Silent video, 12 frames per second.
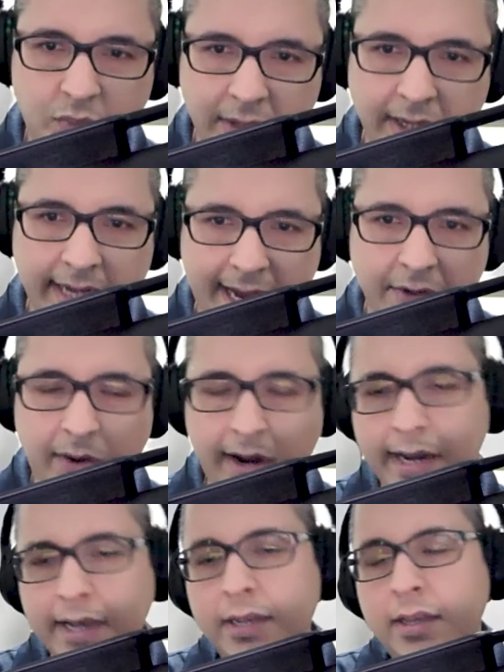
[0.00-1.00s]
really
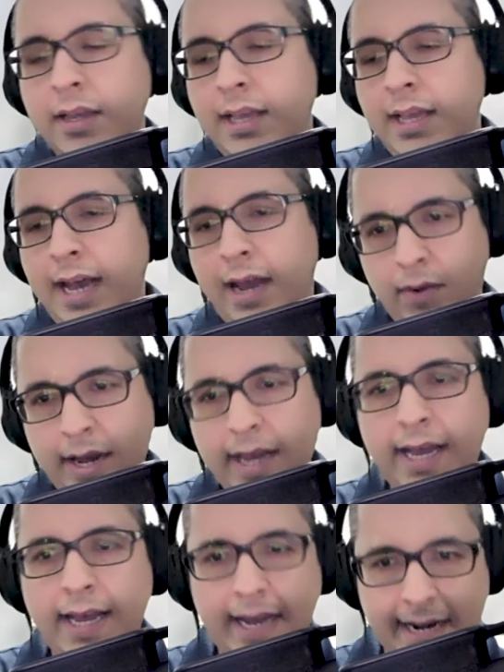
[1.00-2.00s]
ironic, I went
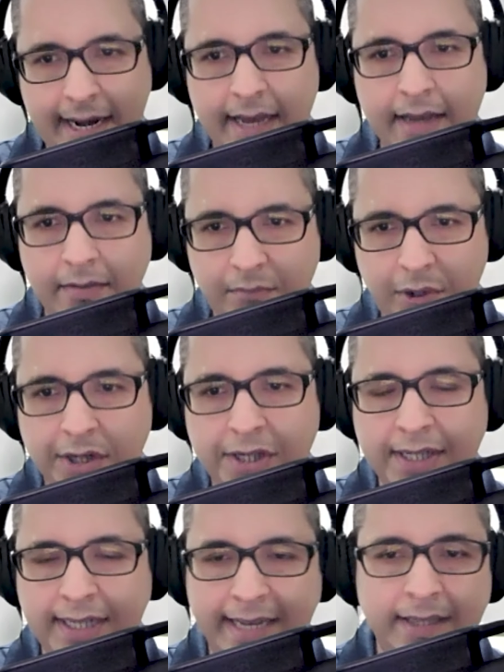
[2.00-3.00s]
ahead and I
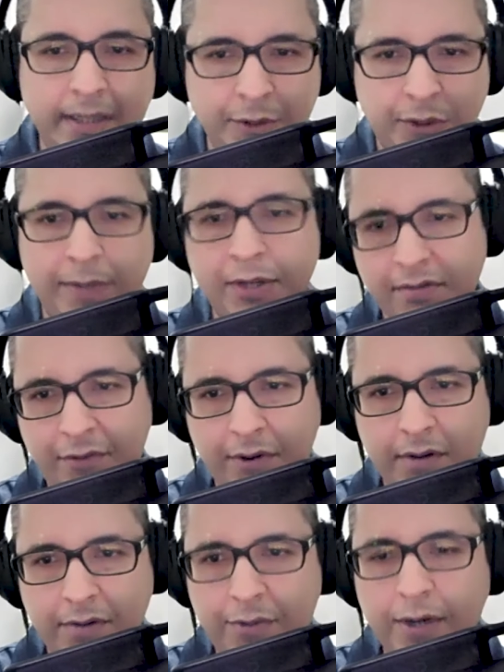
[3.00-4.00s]
purchased a subscription
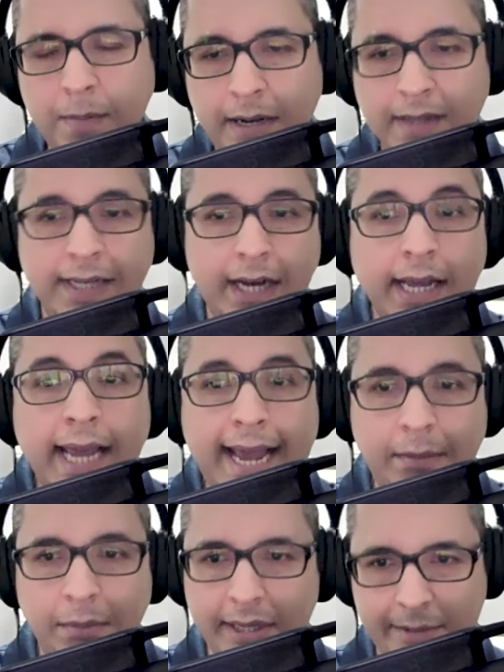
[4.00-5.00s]
for three months on
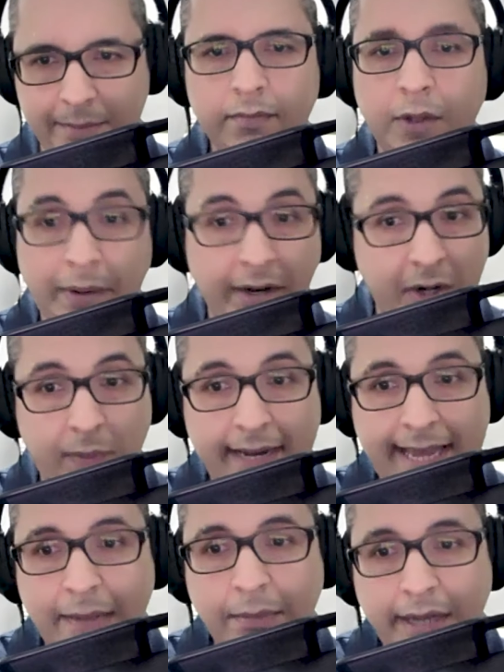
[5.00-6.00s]
Cambly. People uh-huh. don't oh. know
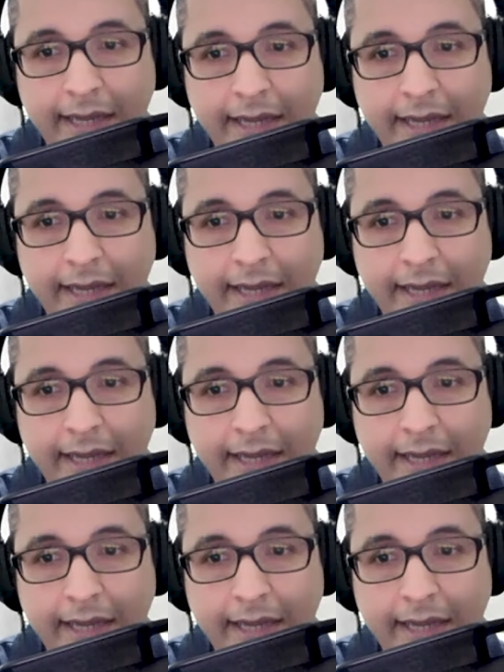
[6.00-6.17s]
what Cambly